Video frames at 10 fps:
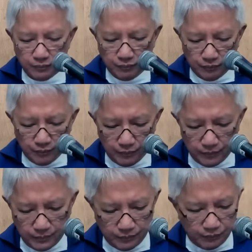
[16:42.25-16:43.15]

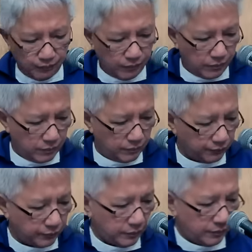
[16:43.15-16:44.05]

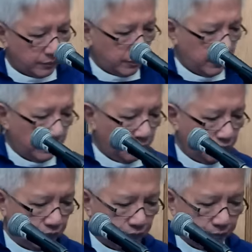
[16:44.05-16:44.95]

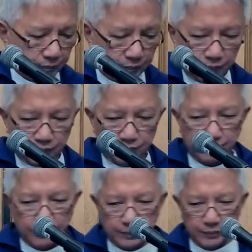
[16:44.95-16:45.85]

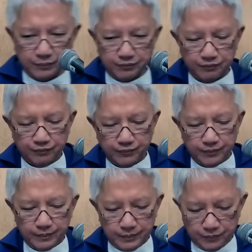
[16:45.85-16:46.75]

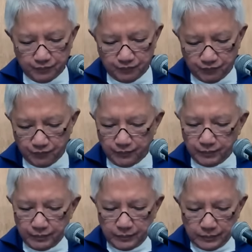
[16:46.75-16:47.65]

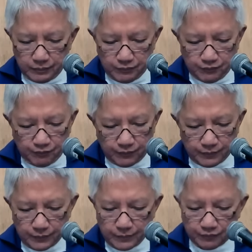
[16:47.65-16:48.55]

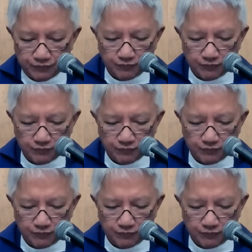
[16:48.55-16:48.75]
Nobody speaks.